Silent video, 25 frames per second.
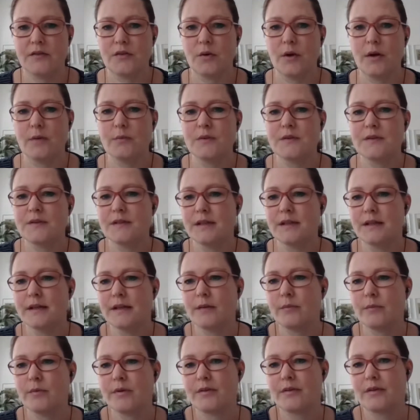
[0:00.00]
So I was
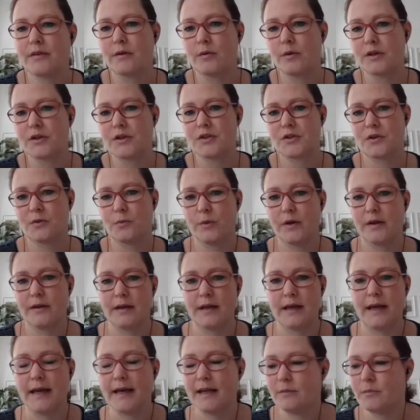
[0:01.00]
dealing with the question
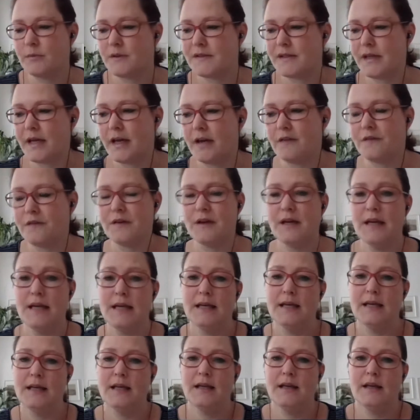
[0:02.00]
whether animals have
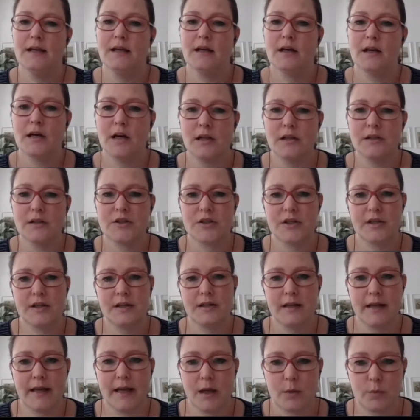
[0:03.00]
culture,
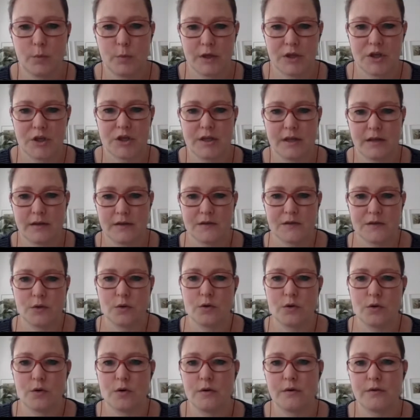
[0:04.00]
language, and the
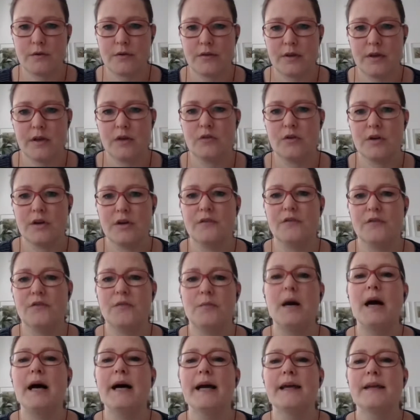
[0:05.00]
so-called theory of
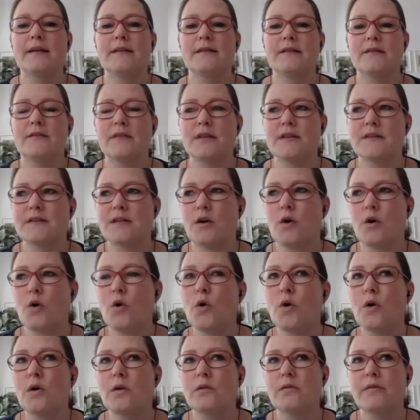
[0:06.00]
mind. These are
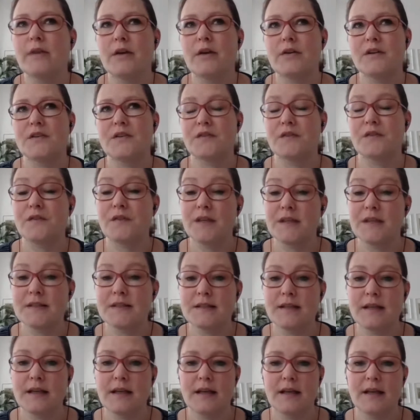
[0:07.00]
all very
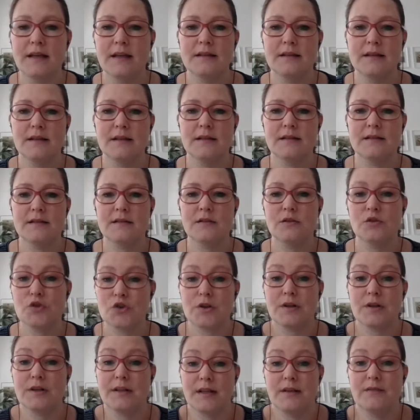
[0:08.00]
sophisticated,
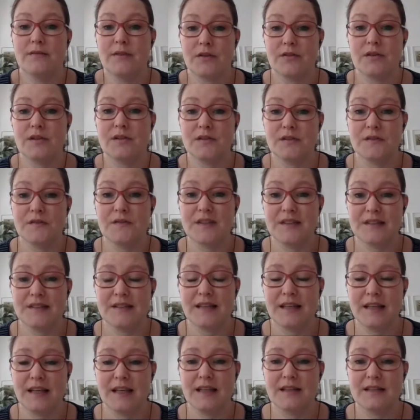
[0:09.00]
usually very
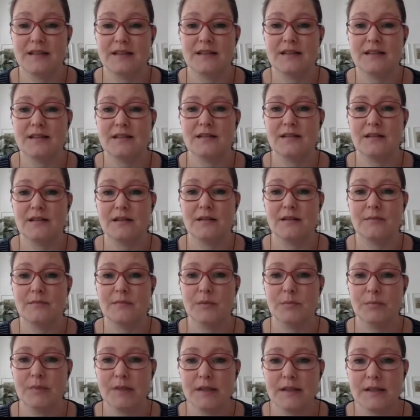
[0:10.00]
sophisticated
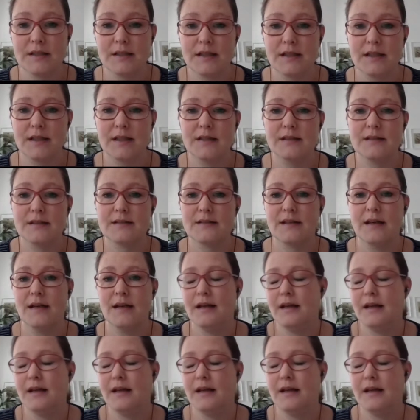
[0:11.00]
abilities.